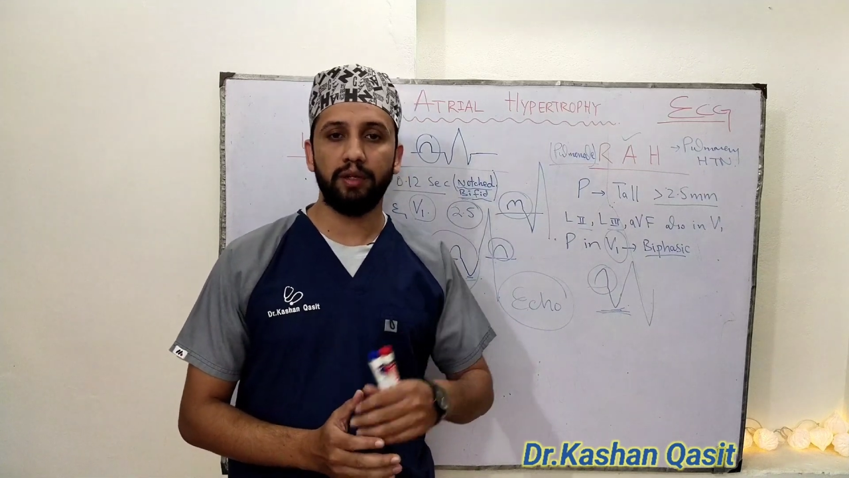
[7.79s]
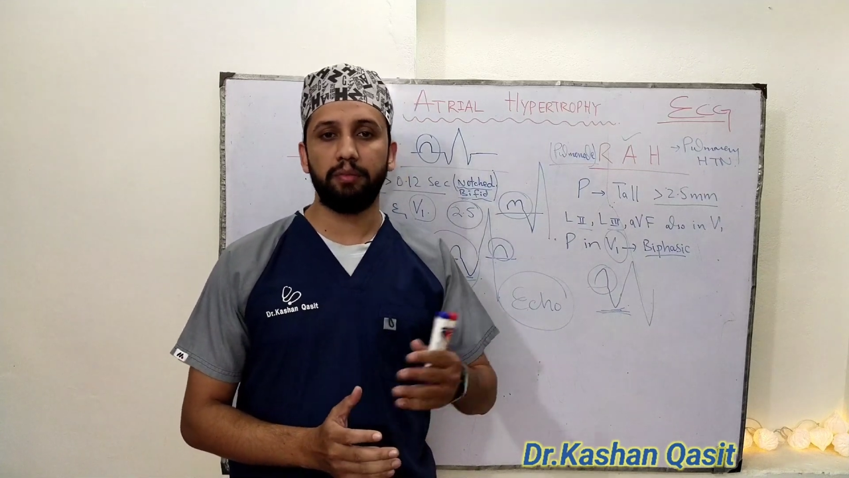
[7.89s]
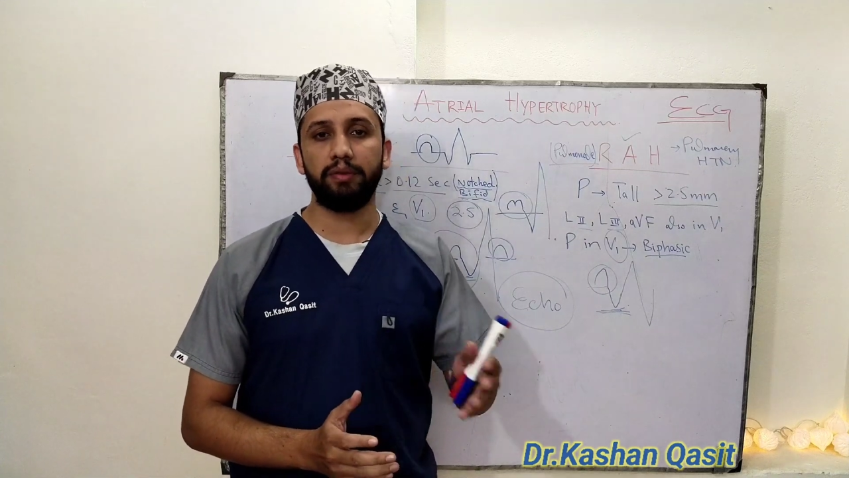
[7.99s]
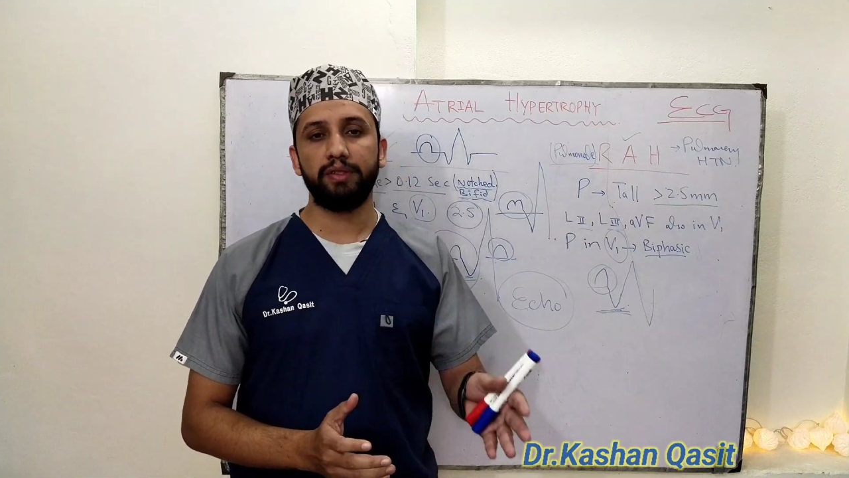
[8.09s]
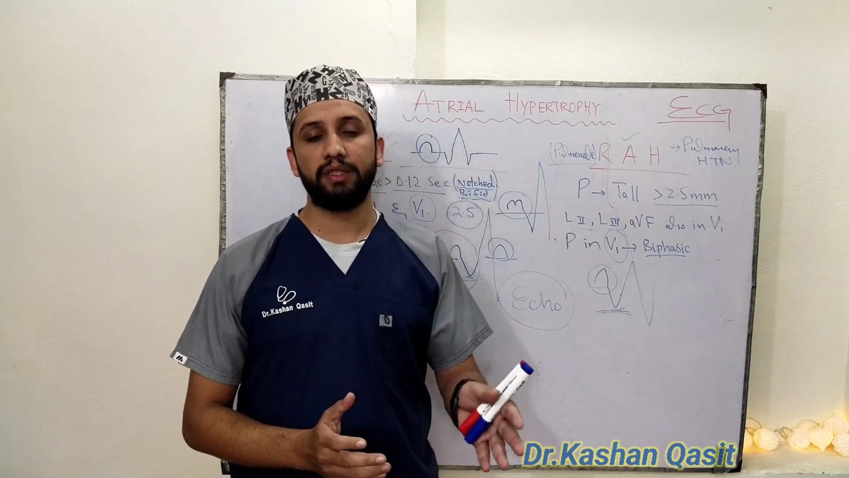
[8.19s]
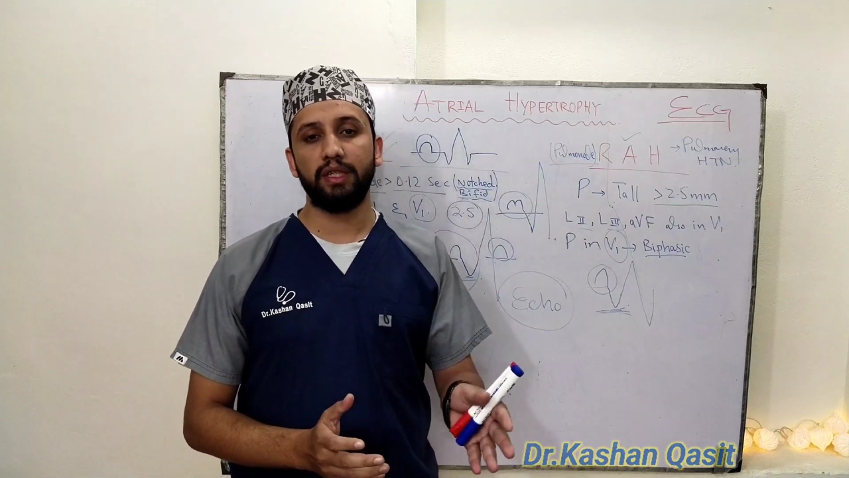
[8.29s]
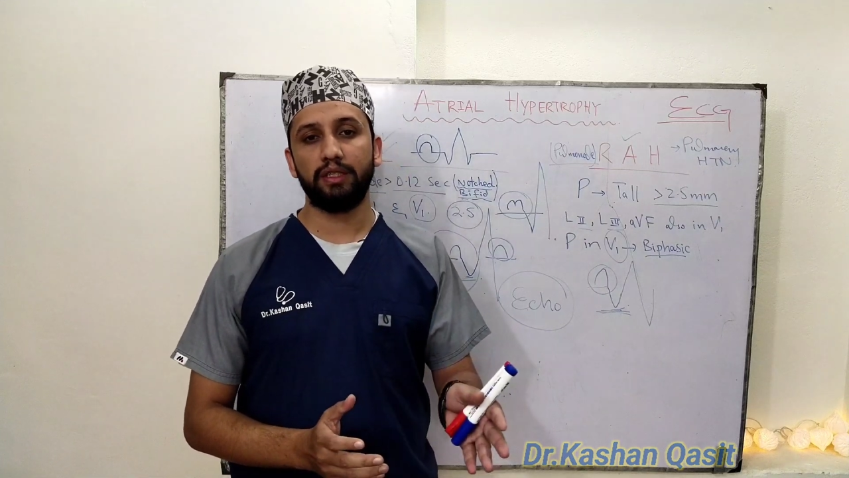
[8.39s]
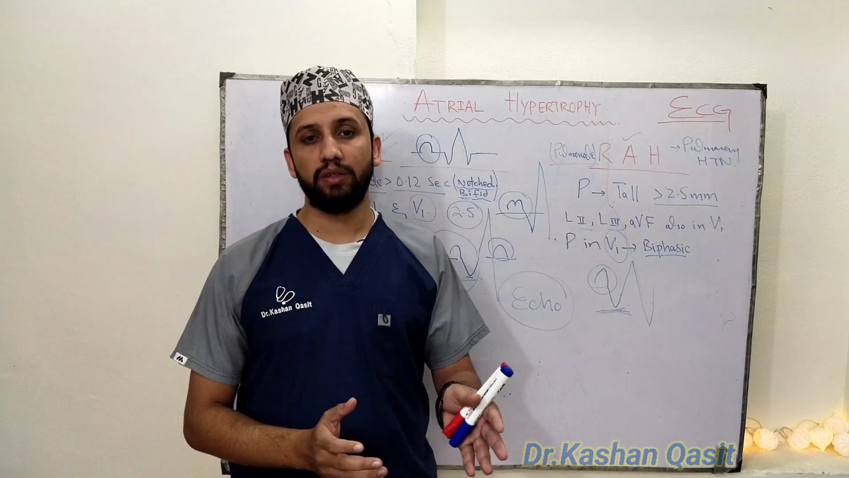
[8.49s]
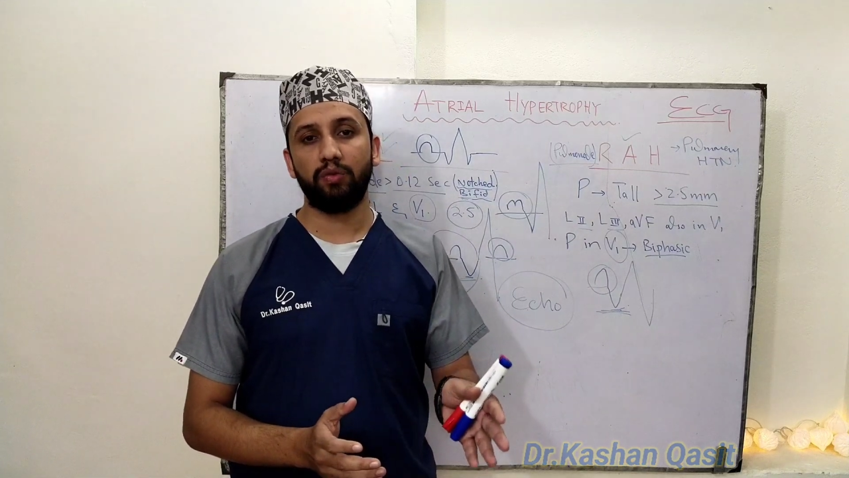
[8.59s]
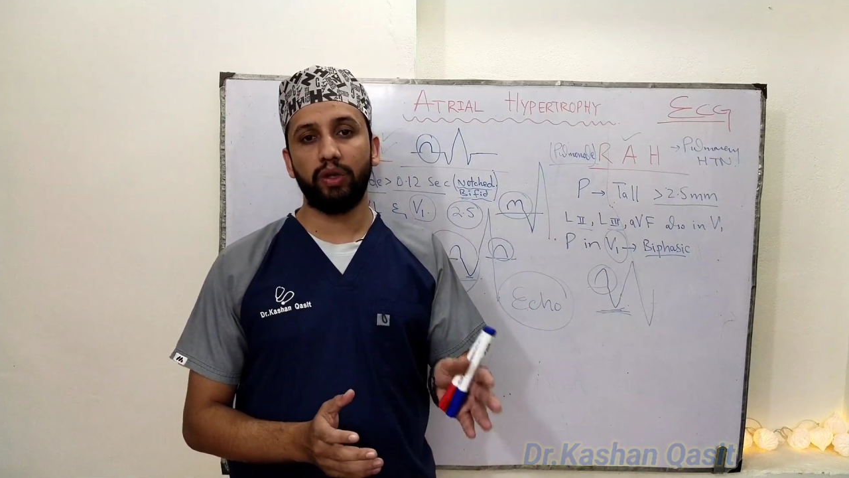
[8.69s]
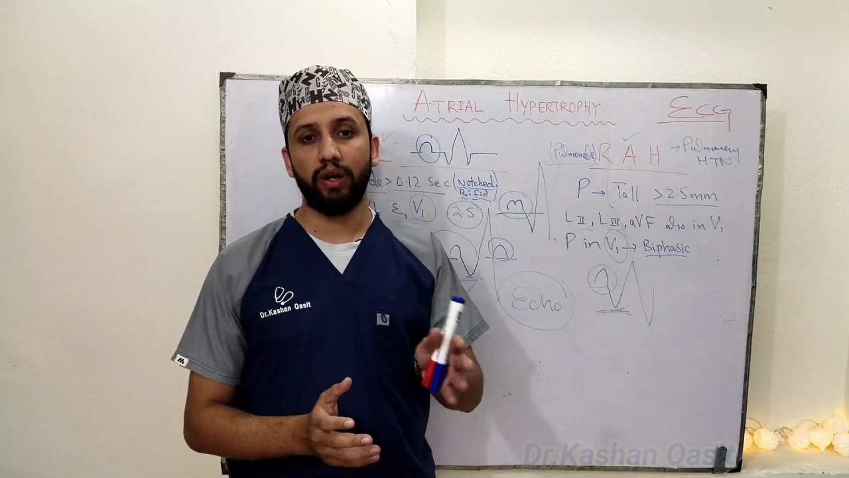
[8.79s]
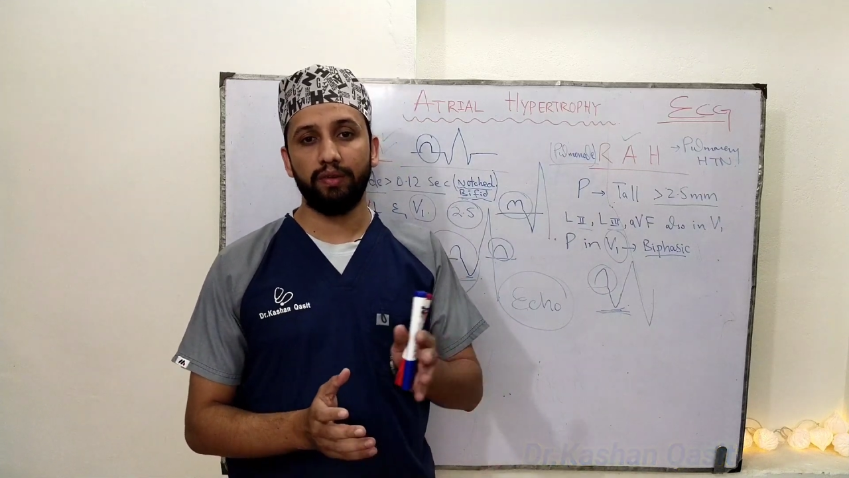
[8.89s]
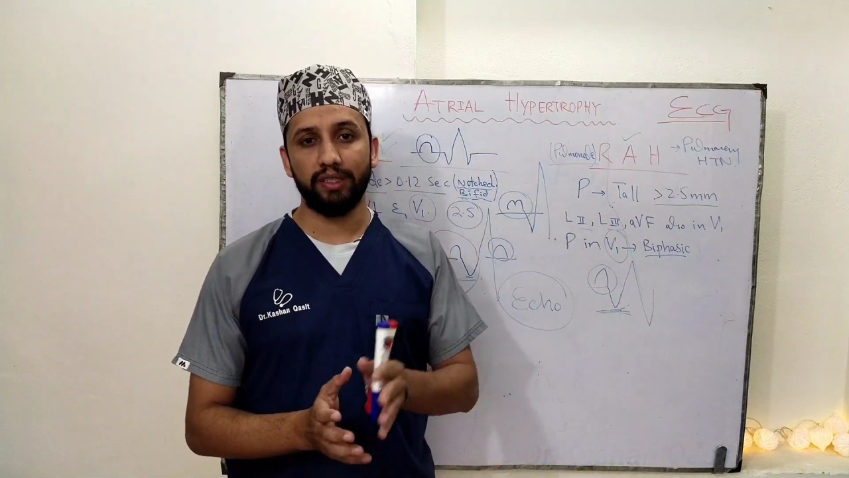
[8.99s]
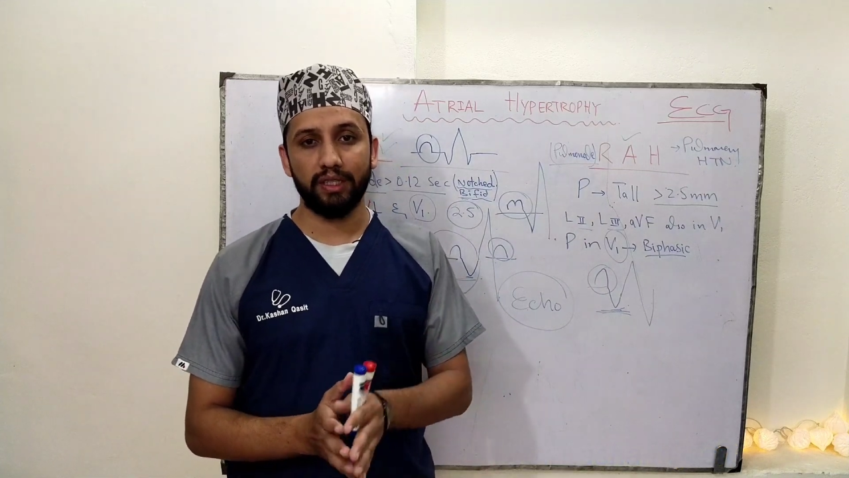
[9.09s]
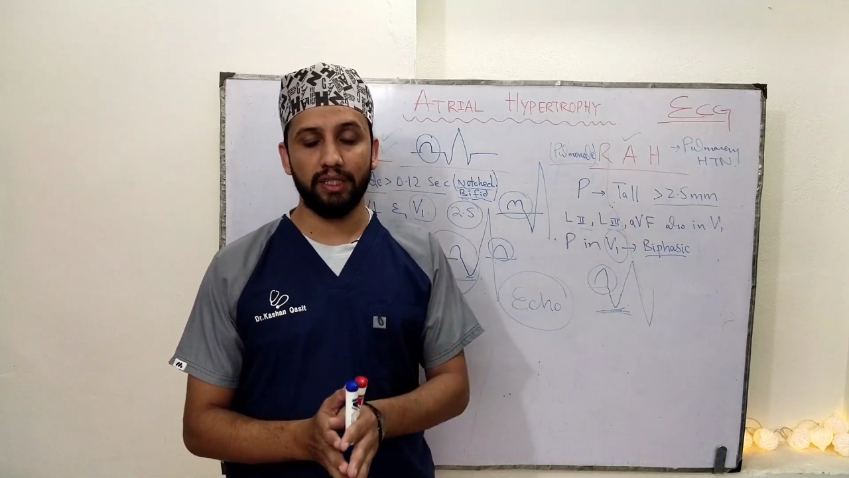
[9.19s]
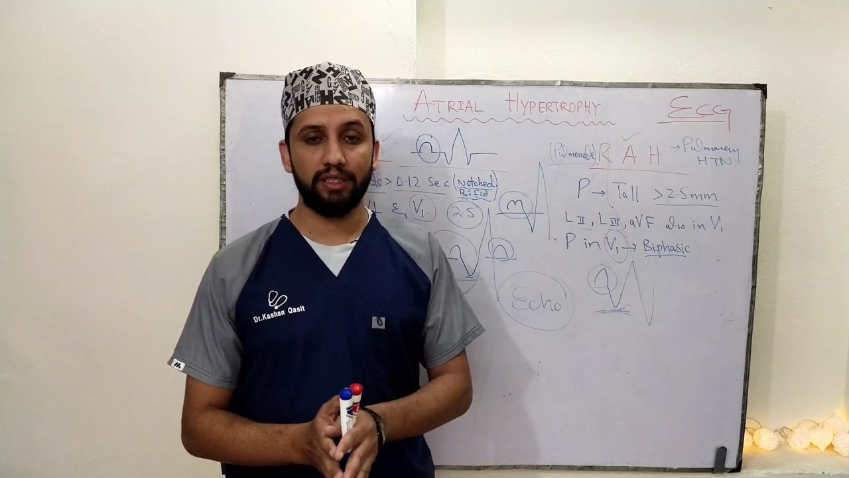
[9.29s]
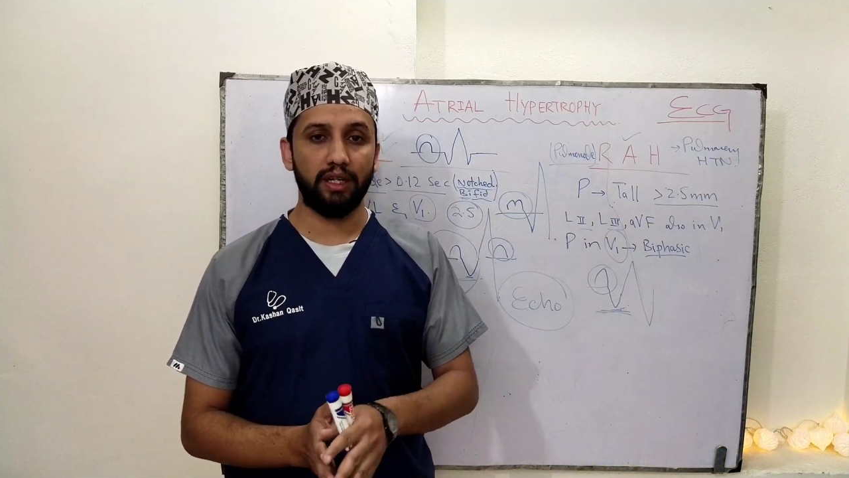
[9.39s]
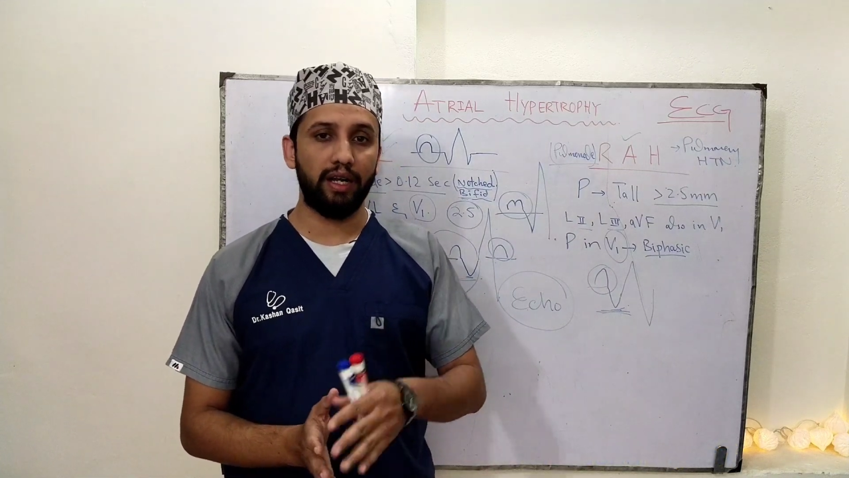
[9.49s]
In previous lecture we have discussed the